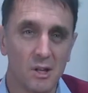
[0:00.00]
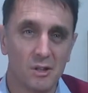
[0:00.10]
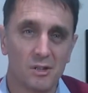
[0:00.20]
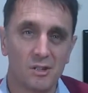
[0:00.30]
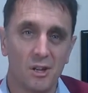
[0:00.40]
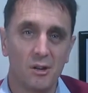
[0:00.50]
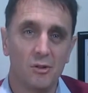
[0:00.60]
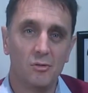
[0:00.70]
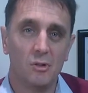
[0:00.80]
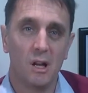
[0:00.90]

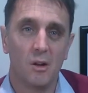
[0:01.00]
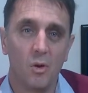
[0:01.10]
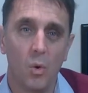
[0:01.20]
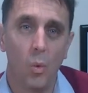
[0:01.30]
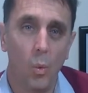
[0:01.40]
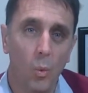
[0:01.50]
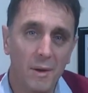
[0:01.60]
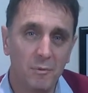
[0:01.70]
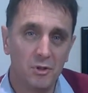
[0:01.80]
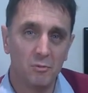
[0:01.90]
So
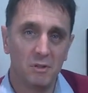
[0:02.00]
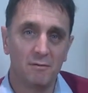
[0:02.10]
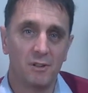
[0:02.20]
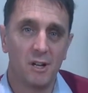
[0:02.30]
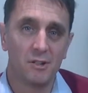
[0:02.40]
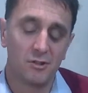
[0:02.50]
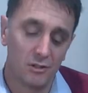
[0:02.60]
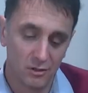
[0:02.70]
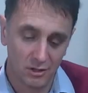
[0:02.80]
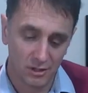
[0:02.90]
when would you be advised to
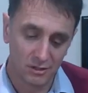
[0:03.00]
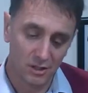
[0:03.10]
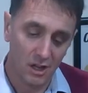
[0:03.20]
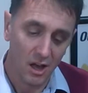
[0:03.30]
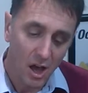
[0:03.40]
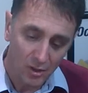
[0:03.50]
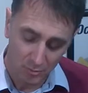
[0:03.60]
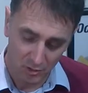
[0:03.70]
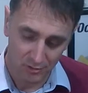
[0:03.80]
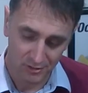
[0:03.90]
look at other
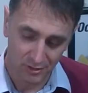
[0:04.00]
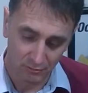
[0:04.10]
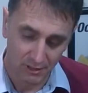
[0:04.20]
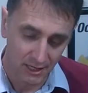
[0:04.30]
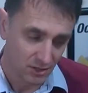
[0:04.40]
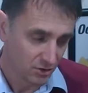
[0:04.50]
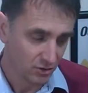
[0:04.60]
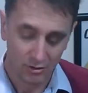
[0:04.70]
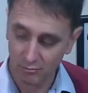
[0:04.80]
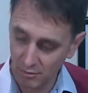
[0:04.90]
models in the range
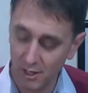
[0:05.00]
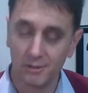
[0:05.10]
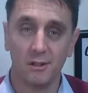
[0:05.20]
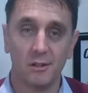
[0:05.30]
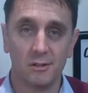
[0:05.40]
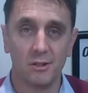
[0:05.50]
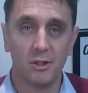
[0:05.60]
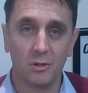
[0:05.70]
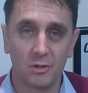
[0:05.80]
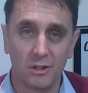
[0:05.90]
rather than the
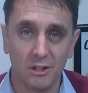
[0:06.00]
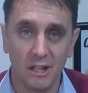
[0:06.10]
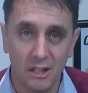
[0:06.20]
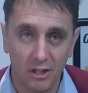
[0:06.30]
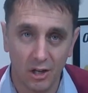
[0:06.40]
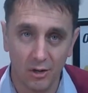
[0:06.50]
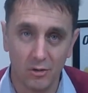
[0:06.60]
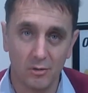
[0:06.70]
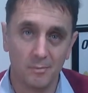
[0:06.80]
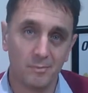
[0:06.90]
Octagon
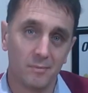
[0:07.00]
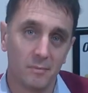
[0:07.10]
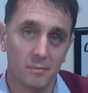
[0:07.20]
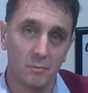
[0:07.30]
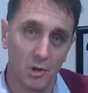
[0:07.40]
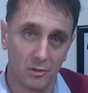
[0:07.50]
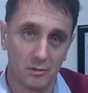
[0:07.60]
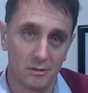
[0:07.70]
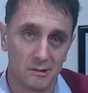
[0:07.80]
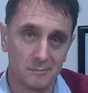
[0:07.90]
Eco
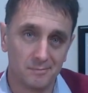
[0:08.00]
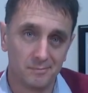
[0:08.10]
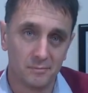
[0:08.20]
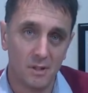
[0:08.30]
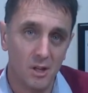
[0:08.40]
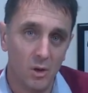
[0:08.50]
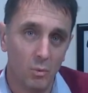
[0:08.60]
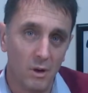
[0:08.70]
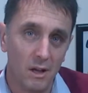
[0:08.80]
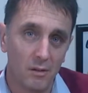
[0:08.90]
models?
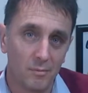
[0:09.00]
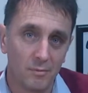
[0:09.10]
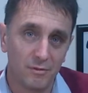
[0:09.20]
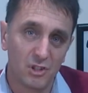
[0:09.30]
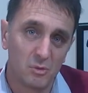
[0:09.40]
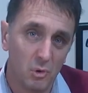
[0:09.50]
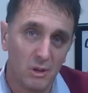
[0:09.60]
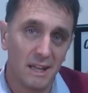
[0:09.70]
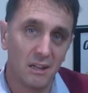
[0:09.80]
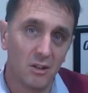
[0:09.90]
Well, for
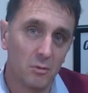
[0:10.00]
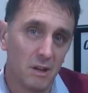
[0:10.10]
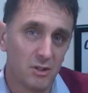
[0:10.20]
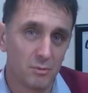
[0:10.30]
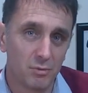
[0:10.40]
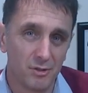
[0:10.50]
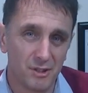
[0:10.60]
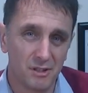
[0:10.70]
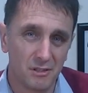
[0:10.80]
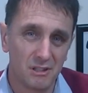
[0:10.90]
small egg incubation
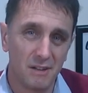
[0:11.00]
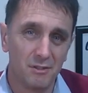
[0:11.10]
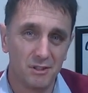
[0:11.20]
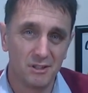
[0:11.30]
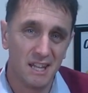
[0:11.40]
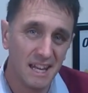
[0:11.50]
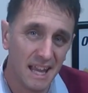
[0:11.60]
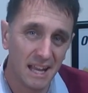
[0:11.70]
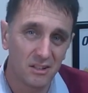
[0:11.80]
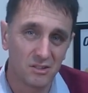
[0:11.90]
projects of 7 to 10
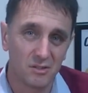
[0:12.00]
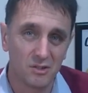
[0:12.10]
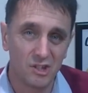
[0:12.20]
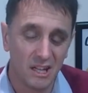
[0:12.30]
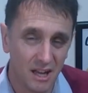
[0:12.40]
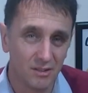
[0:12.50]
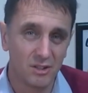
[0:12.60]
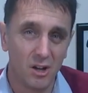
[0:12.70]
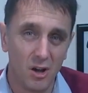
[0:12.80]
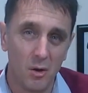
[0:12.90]
eggs, check out
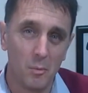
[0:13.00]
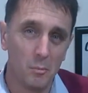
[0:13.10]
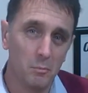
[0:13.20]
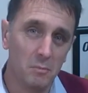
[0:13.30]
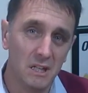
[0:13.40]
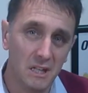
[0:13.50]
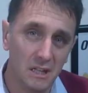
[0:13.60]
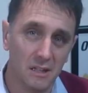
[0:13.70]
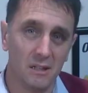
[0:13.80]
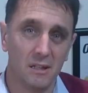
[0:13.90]
our mini